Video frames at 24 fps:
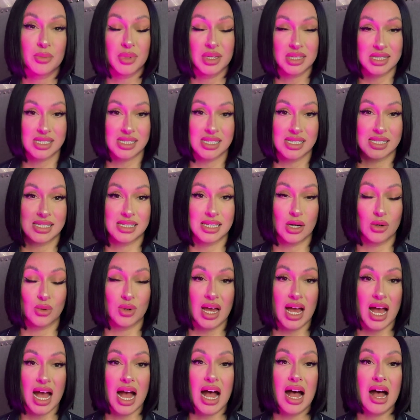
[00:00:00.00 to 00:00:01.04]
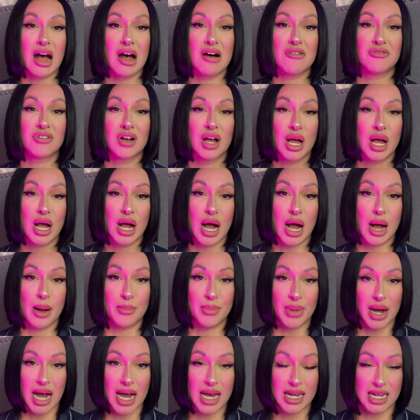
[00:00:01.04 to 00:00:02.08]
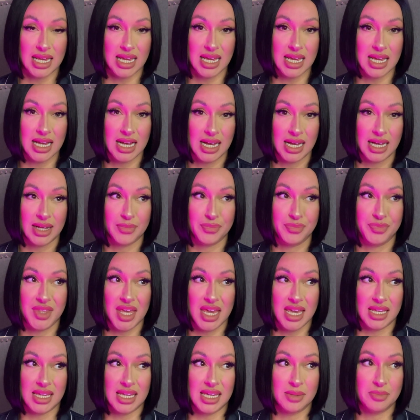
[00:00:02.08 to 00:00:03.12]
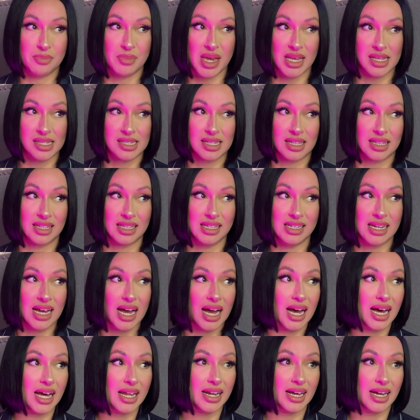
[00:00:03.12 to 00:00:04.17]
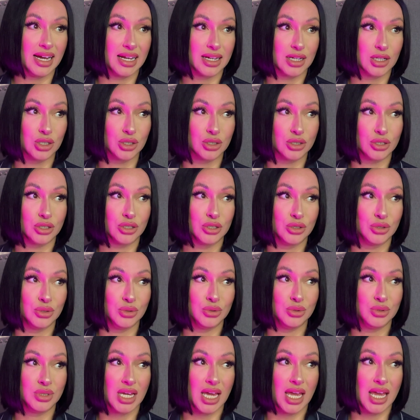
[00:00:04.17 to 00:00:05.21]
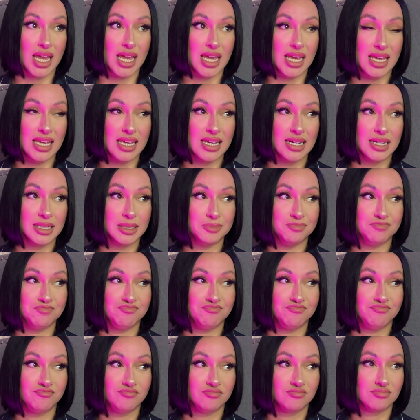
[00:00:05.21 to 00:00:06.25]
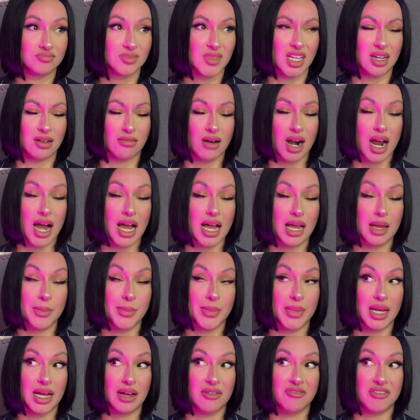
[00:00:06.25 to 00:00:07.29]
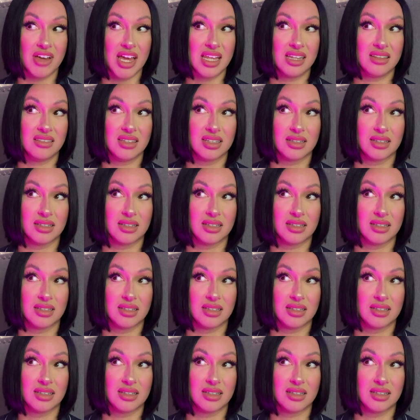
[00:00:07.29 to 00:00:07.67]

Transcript: But since they don't have a body, they can basically not conclude a crime that